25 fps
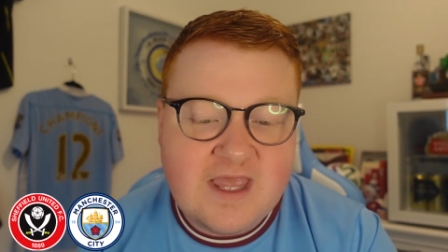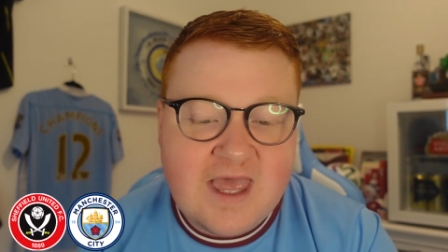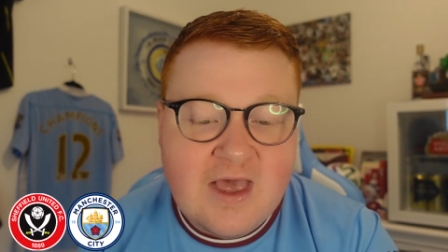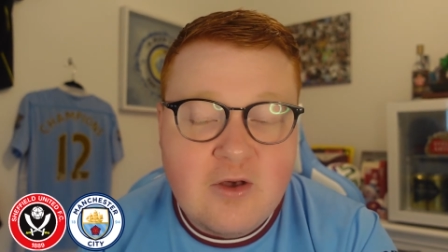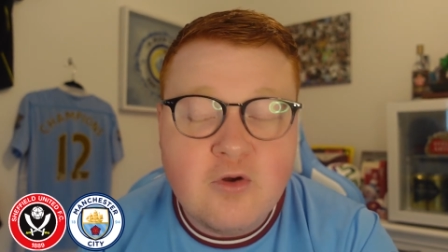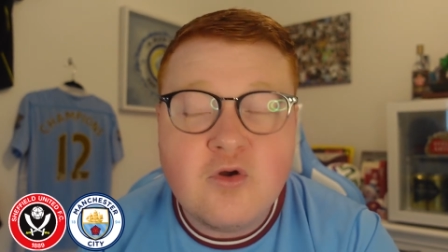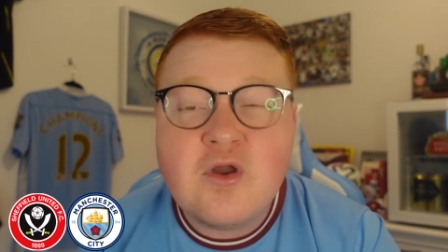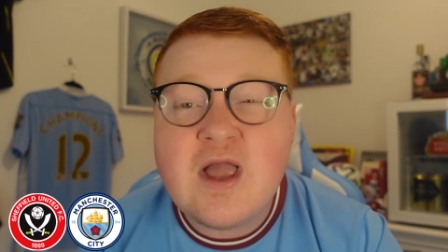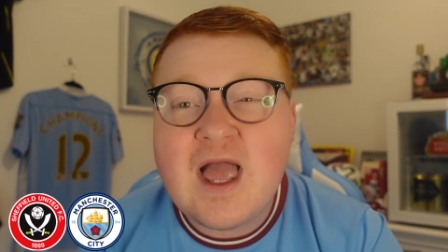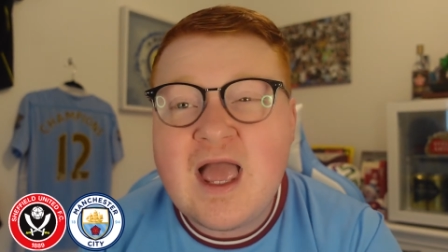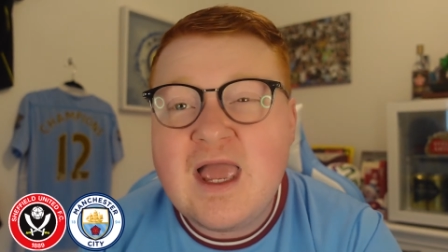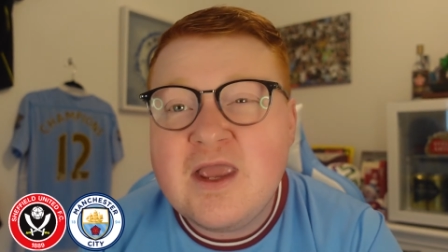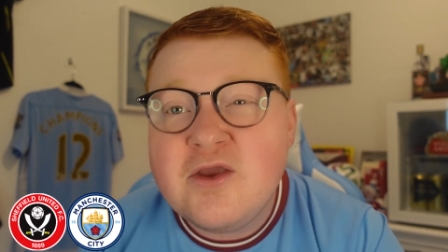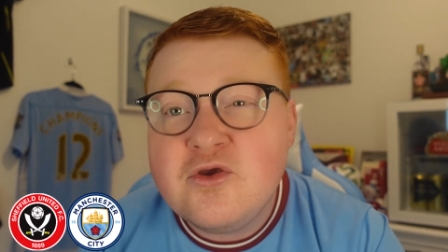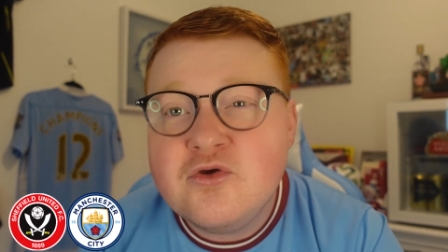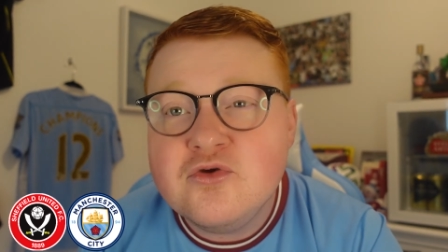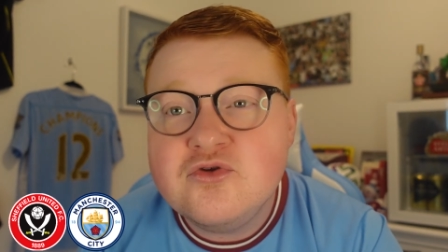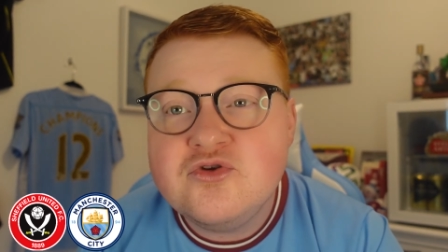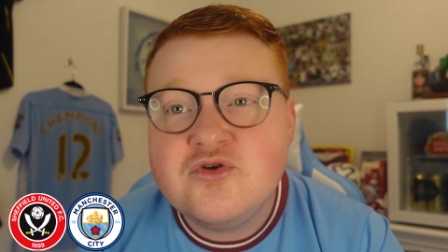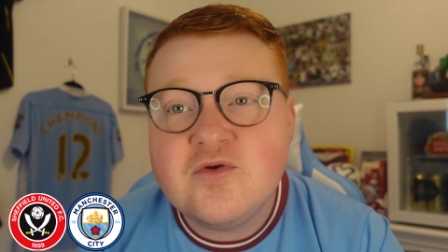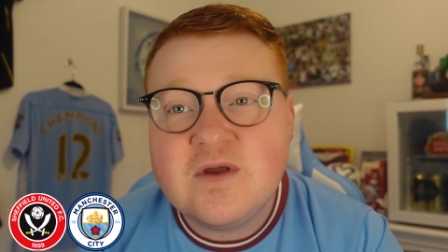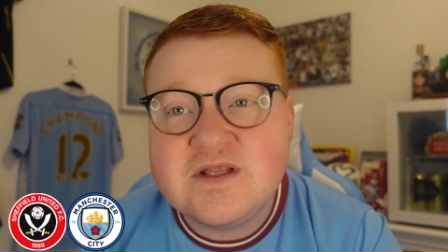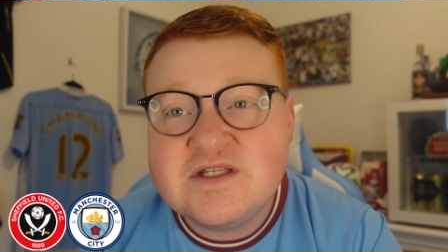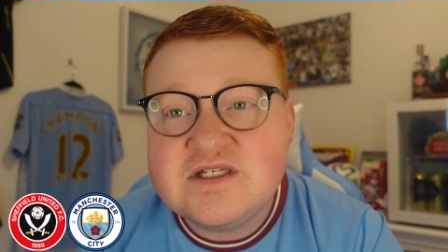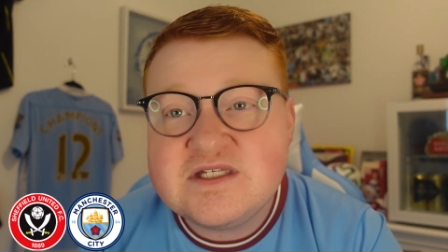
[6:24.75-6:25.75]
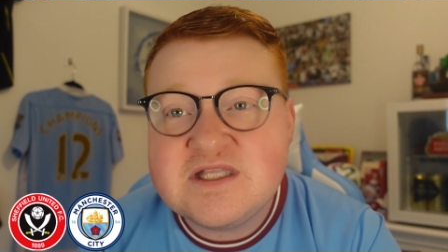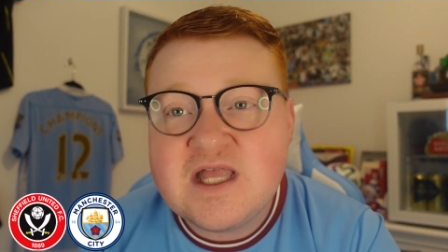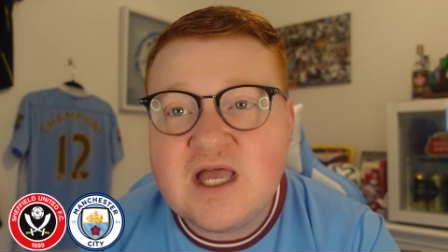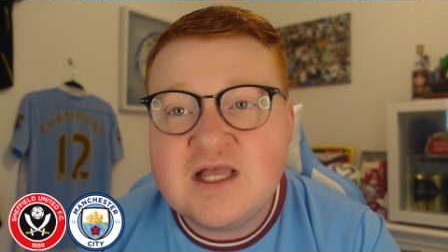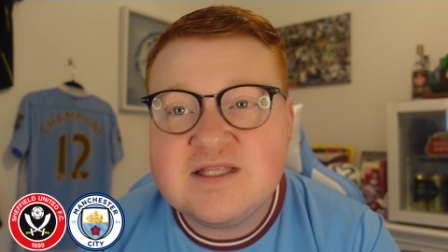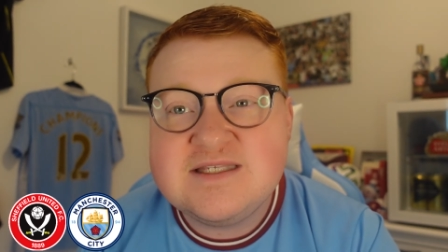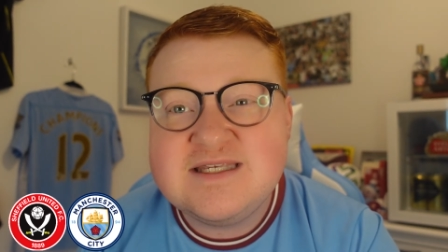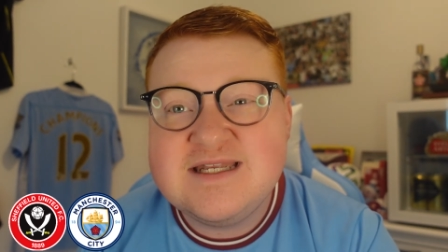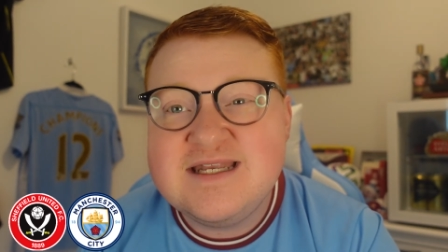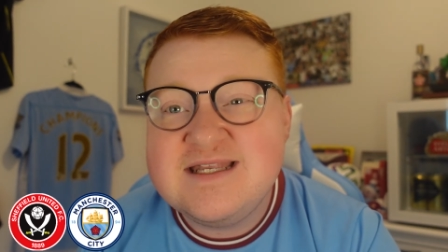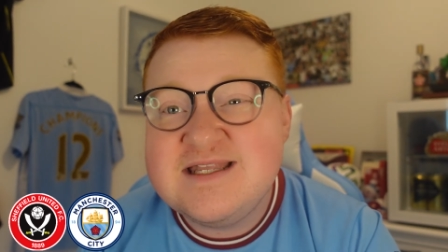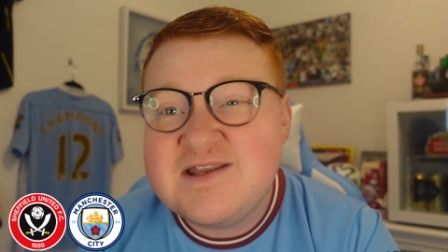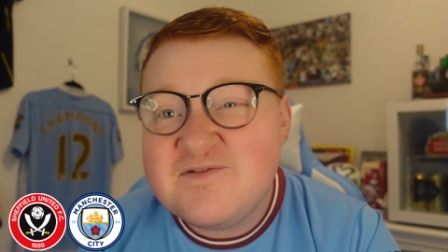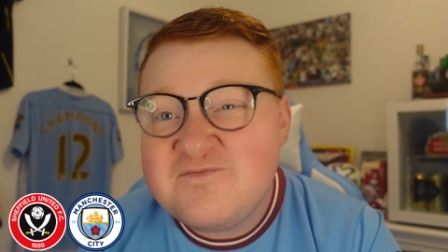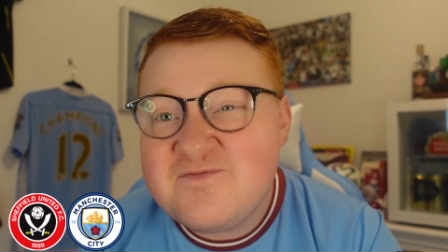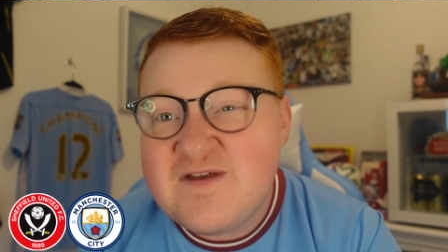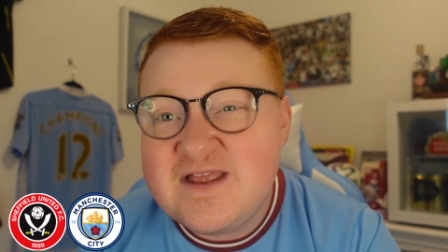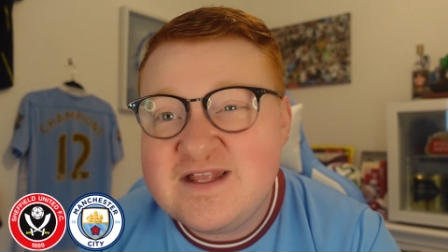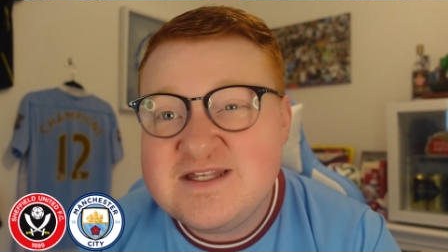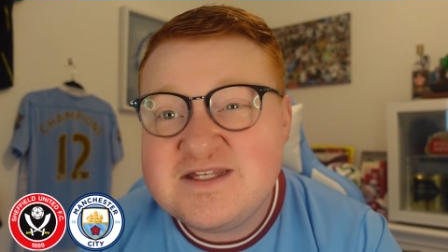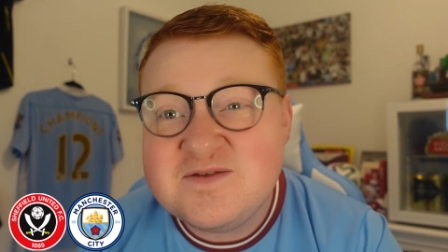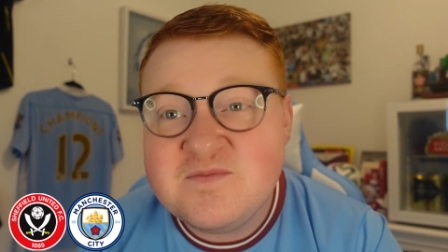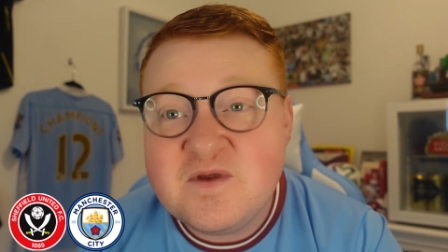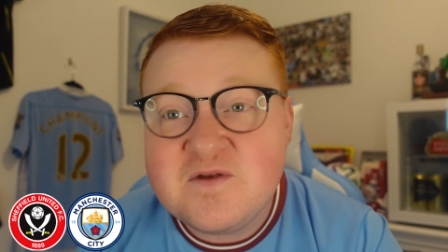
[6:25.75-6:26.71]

Ilkay Gundogan starting in defensive